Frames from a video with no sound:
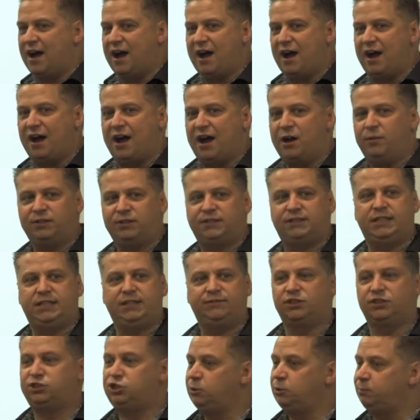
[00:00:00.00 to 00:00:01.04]
I received a
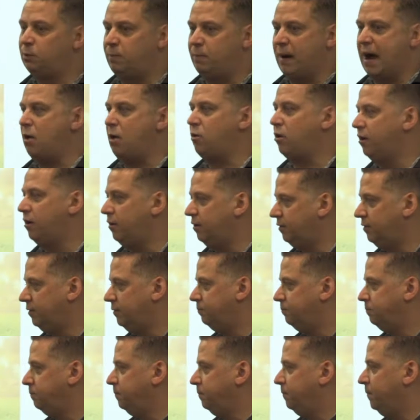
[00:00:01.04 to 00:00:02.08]
superpower.
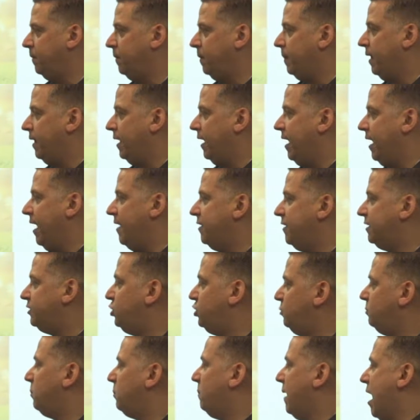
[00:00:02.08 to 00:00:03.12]
And this
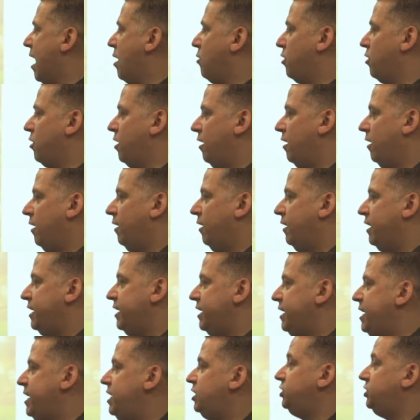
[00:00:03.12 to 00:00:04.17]
superpower,
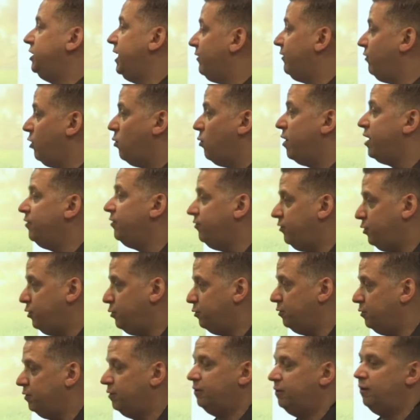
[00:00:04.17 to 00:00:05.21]
each and every one of you
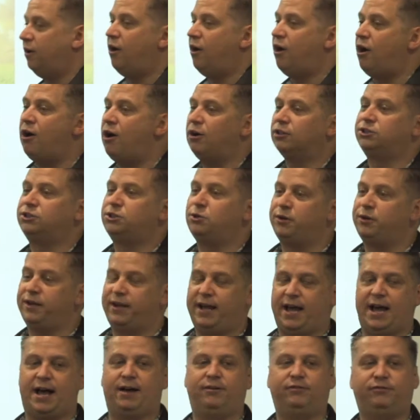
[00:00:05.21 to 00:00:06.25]
also can
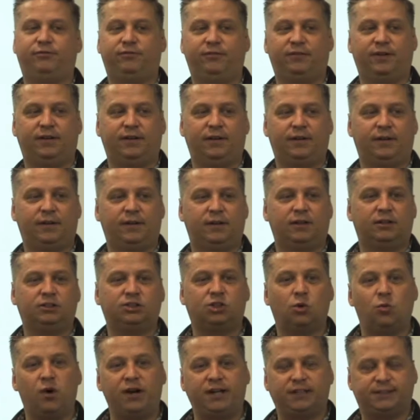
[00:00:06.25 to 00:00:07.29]
have. So
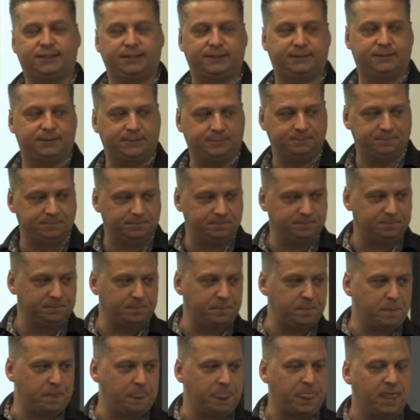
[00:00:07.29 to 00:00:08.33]
what is it?
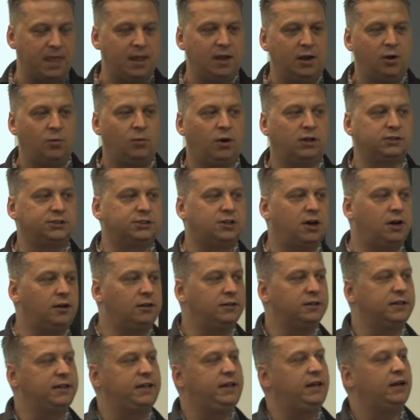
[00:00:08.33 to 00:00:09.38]
Well, it's called
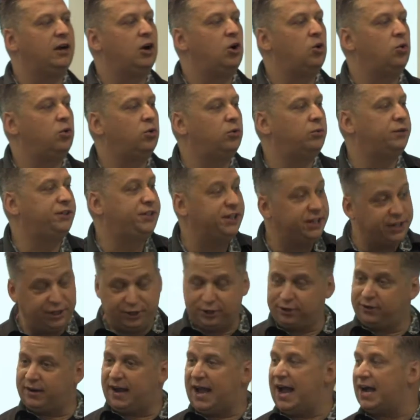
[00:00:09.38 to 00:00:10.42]
the
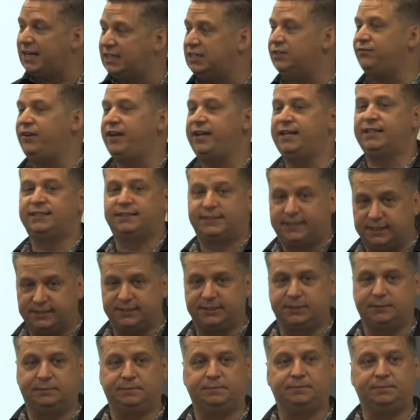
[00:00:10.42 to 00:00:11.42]
Reticular Activating System.